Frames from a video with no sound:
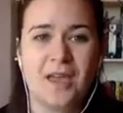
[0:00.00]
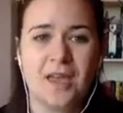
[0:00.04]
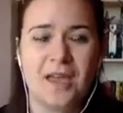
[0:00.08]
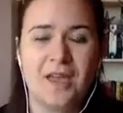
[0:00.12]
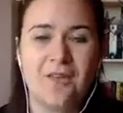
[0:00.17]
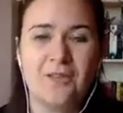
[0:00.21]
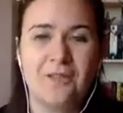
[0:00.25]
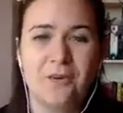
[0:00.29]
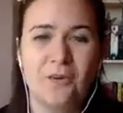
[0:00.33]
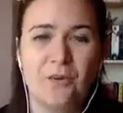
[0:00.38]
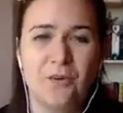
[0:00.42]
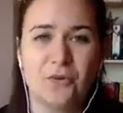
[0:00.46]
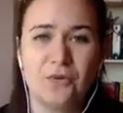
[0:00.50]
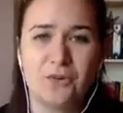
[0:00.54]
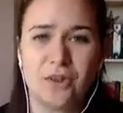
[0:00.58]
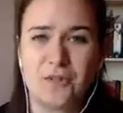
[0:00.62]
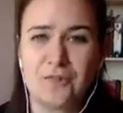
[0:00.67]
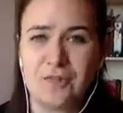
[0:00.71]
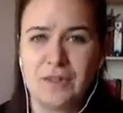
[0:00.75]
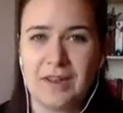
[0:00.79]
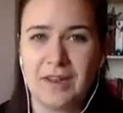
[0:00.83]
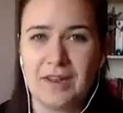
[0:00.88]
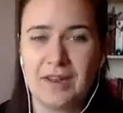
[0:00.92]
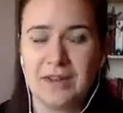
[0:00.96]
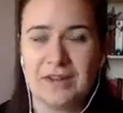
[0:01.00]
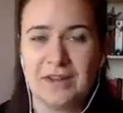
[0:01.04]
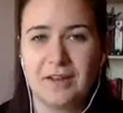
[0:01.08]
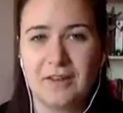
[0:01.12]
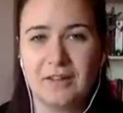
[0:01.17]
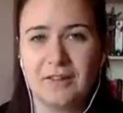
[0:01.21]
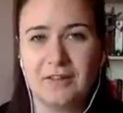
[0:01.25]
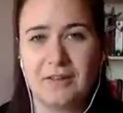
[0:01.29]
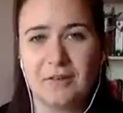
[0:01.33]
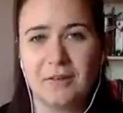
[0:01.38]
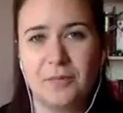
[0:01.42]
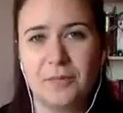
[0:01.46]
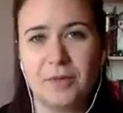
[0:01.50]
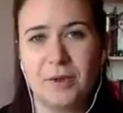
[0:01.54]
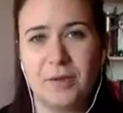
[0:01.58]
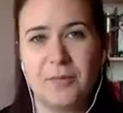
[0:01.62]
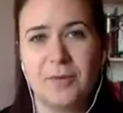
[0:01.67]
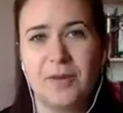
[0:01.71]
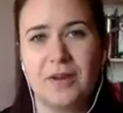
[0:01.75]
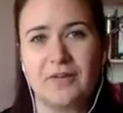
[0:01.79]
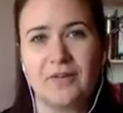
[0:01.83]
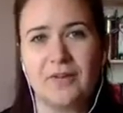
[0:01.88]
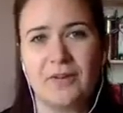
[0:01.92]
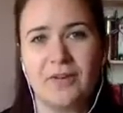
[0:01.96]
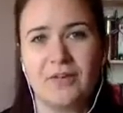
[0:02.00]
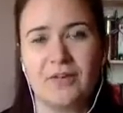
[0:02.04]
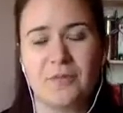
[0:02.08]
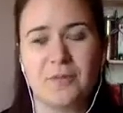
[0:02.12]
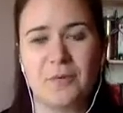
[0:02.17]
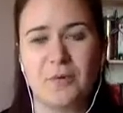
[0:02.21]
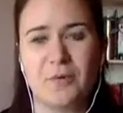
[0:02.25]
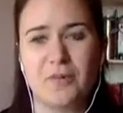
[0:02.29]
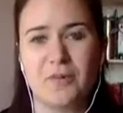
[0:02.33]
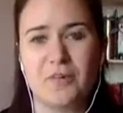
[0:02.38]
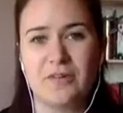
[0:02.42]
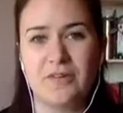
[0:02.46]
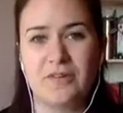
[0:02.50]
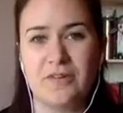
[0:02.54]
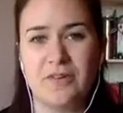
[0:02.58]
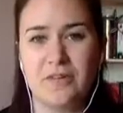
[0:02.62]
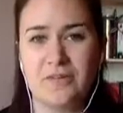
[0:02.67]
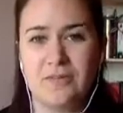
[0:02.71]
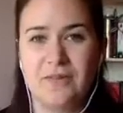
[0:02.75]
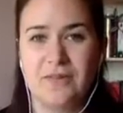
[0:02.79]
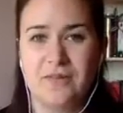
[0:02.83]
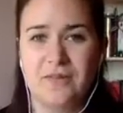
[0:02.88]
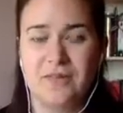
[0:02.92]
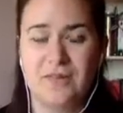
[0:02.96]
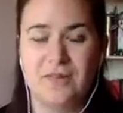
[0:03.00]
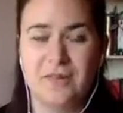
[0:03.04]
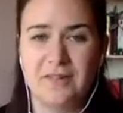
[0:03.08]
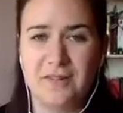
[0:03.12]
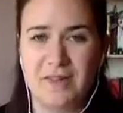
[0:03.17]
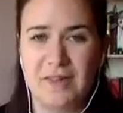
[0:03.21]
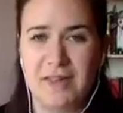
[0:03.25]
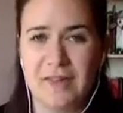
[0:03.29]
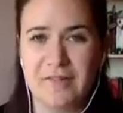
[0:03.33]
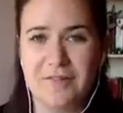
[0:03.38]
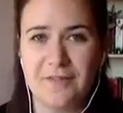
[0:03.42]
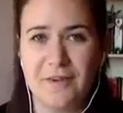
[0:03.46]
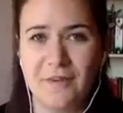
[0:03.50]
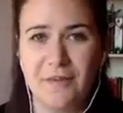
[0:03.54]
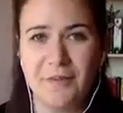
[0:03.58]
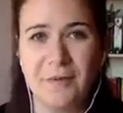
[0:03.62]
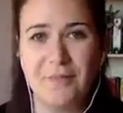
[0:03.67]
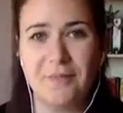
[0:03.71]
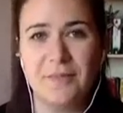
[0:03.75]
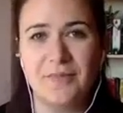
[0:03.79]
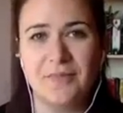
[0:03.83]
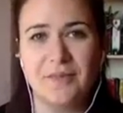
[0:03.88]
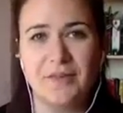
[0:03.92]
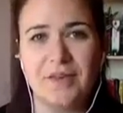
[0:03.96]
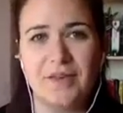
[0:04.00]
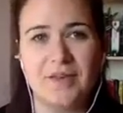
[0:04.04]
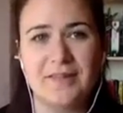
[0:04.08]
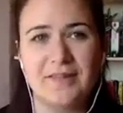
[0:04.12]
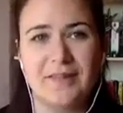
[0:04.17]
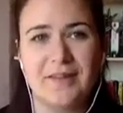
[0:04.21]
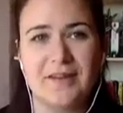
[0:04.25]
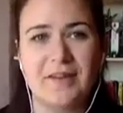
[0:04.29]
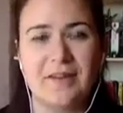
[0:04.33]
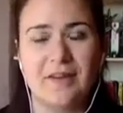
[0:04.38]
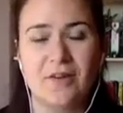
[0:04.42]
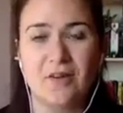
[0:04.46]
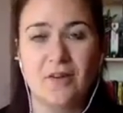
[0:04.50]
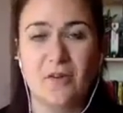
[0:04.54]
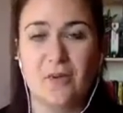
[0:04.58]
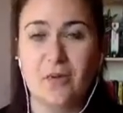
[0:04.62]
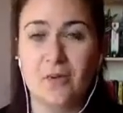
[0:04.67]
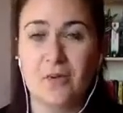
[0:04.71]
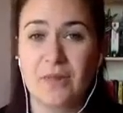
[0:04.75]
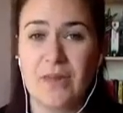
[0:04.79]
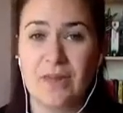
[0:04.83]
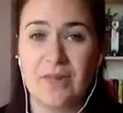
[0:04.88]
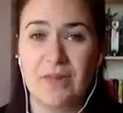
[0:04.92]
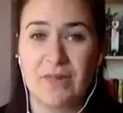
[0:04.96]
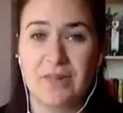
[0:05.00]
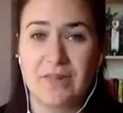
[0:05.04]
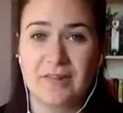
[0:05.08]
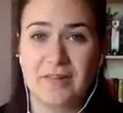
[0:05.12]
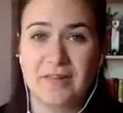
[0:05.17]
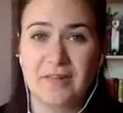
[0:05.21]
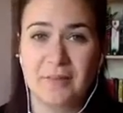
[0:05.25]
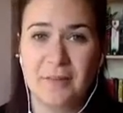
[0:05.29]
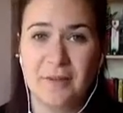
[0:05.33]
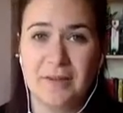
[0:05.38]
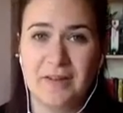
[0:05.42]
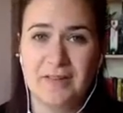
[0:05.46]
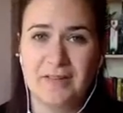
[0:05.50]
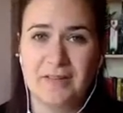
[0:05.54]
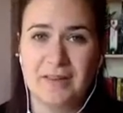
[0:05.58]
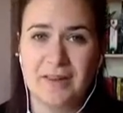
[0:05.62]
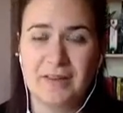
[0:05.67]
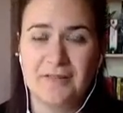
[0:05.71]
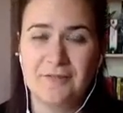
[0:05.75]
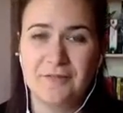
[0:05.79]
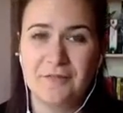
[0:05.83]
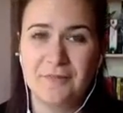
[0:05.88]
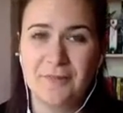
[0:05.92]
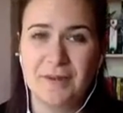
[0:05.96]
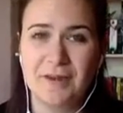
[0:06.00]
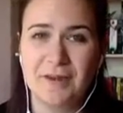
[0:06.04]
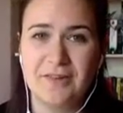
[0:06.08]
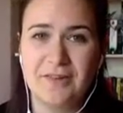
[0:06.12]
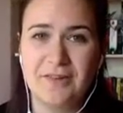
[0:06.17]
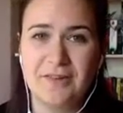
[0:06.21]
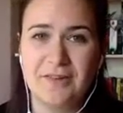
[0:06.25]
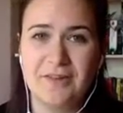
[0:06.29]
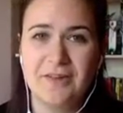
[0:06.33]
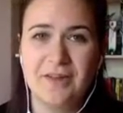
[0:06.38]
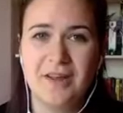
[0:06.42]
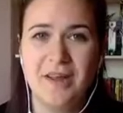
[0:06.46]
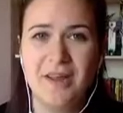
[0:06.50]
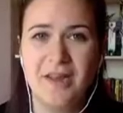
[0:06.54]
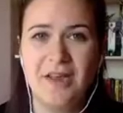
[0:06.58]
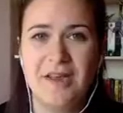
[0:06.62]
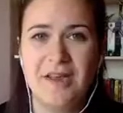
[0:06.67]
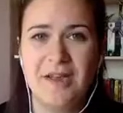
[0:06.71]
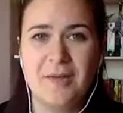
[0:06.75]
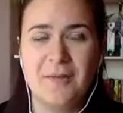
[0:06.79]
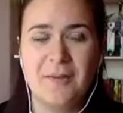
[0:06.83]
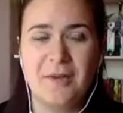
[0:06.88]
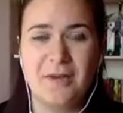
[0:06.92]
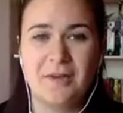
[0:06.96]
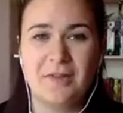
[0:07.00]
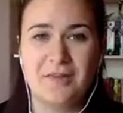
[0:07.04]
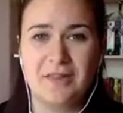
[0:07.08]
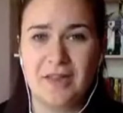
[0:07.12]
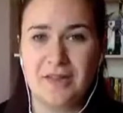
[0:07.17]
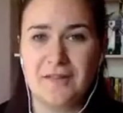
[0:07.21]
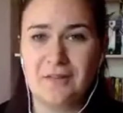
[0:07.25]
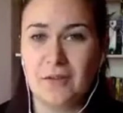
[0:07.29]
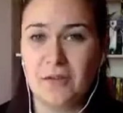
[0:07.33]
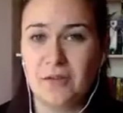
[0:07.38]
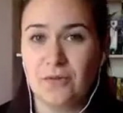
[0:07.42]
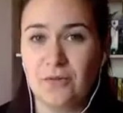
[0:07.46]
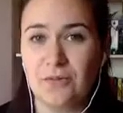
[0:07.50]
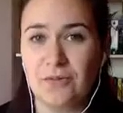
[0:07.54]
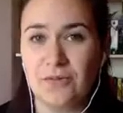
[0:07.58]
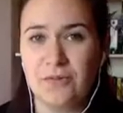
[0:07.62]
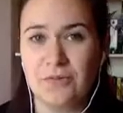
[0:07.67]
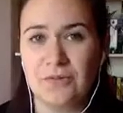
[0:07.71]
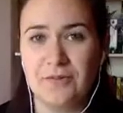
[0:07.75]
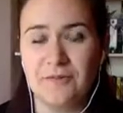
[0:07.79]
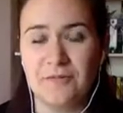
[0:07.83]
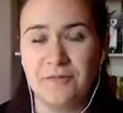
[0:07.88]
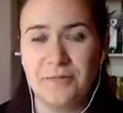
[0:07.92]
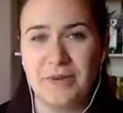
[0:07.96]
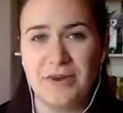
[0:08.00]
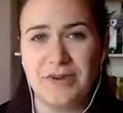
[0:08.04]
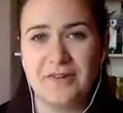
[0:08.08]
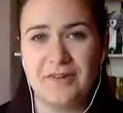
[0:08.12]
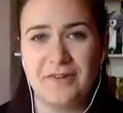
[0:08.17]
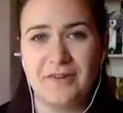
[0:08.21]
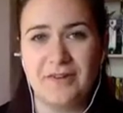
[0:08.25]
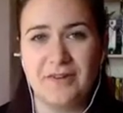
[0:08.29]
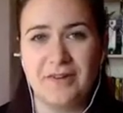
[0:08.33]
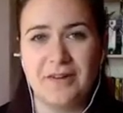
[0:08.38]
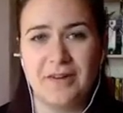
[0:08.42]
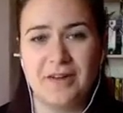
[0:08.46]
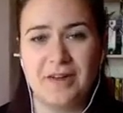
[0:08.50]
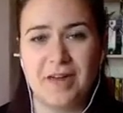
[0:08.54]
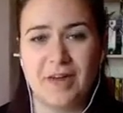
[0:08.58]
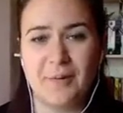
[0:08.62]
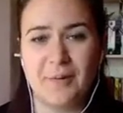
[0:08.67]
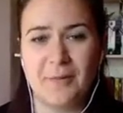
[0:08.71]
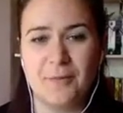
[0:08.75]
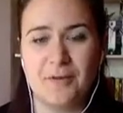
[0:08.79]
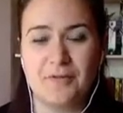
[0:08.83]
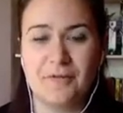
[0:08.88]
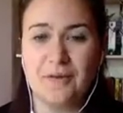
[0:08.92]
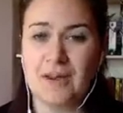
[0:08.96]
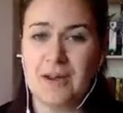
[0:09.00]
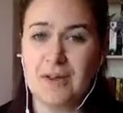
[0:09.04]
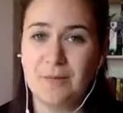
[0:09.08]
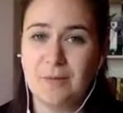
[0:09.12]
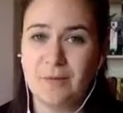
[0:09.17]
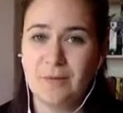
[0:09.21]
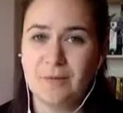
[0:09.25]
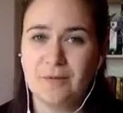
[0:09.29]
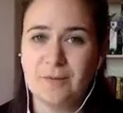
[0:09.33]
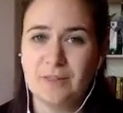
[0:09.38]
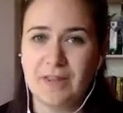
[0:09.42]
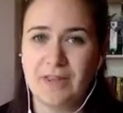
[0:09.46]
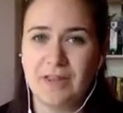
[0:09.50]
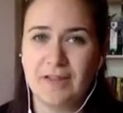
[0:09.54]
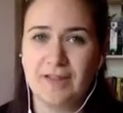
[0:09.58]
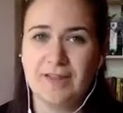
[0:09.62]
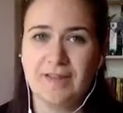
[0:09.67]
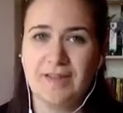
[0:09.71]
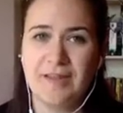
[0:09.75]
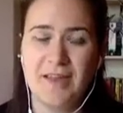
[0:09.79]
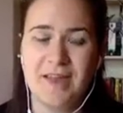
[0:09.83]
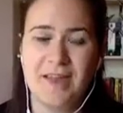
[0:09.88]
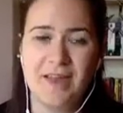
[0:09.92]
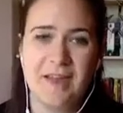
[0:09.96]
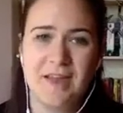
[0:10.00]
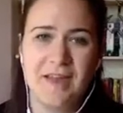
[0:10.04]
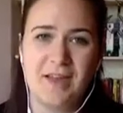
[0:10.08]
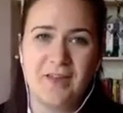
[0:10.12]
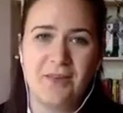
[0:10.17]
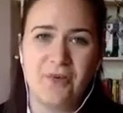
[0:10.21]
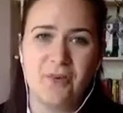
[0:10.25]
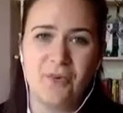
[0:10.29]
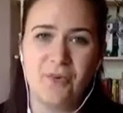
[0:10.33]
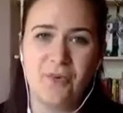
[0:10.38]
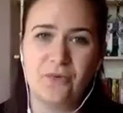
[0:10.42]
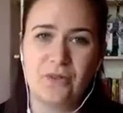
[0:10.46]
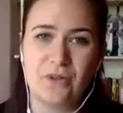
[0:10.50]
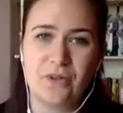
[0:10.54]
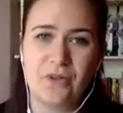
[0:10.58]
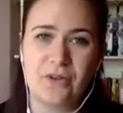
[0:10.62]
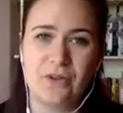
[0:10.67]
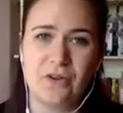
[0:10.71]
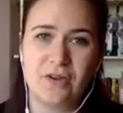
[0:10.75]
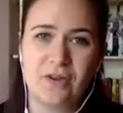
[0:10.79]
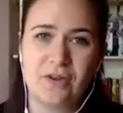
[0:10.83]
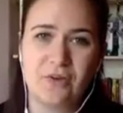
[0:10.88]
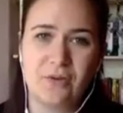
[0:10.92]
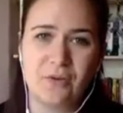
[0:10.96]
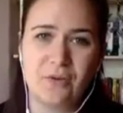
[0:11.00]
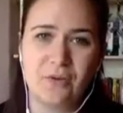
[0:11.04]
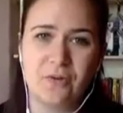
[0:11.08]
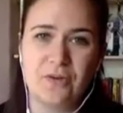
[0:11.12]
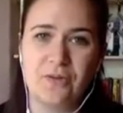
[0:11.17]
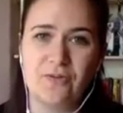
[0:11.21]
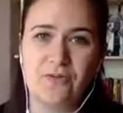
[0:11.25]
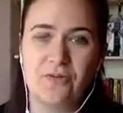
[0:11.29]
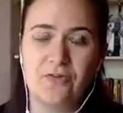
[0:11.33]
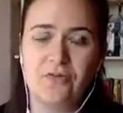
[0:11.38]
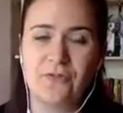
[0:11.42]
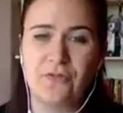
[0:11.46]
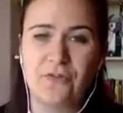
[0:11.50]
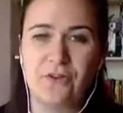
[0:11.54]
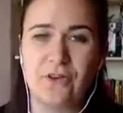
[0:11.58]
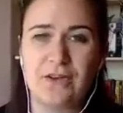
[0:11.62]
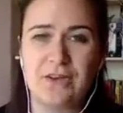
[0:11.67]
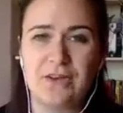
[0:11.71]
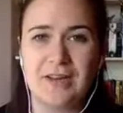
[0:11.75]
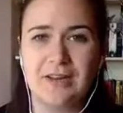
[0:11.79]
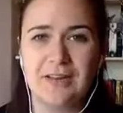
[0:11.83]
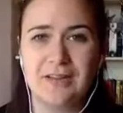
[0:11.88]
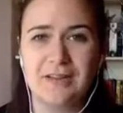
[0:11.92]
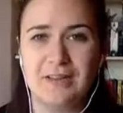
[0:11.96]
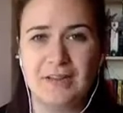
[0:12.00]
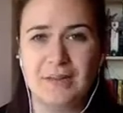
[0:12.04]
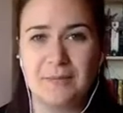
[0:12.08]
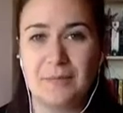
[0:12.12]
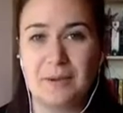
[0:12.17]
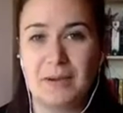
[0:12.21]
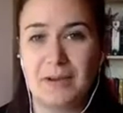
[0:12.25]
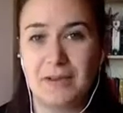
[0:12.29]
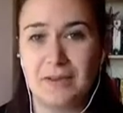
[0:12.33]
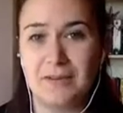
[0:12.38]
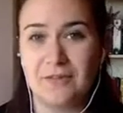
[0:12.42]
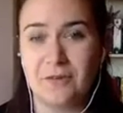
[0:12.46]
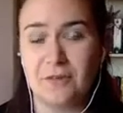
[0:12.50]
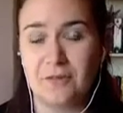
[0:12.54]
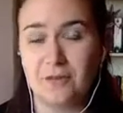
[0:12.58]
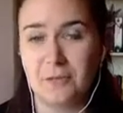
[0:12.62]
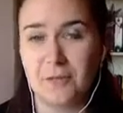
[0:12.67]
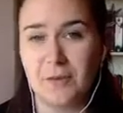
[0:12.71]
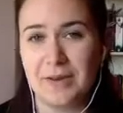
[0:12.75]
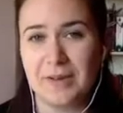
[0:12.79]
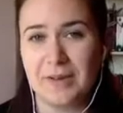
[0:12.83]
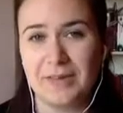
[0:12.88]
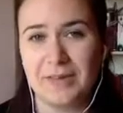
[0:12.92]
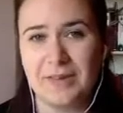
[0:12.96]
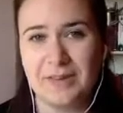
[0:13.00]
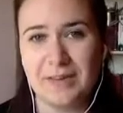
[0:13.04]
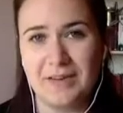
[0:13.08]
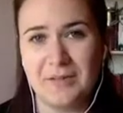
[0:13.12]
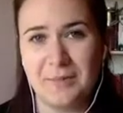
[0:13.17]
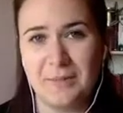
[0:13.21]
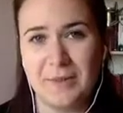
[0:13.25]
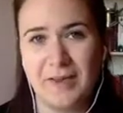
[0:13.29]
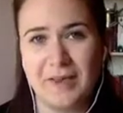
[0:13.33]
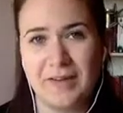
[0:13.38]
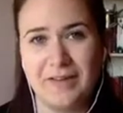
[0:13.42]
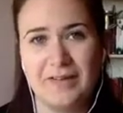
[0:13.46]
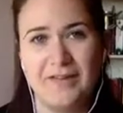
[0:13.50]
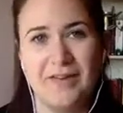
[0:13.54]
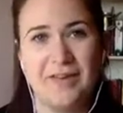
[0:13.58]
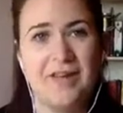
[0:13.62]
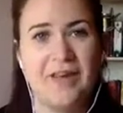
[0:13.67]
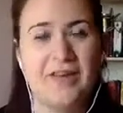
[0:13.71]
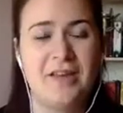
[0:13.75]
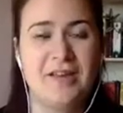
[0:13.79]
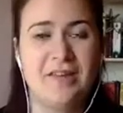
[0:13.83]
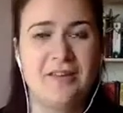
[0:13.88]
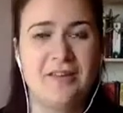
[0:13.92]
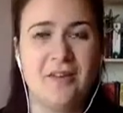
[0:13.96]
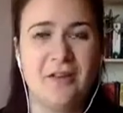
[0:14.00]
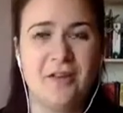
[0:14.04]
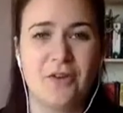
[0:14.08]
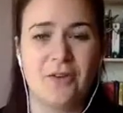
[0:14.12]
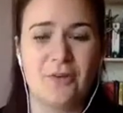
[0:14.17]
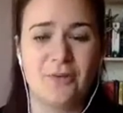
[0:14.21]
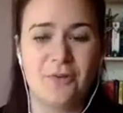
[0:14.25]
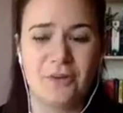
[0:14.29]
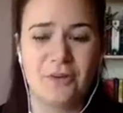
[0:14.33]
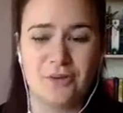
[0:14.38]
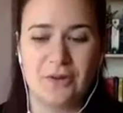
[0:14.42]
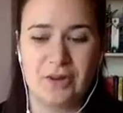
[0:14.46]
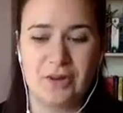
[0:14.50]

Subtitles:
If you're travelling in London on public transport, then do visit the TfL website and look at all their accessibility information, because they have lots of information available for that. And also you can order for free the Please Offer Me a Seat badge. So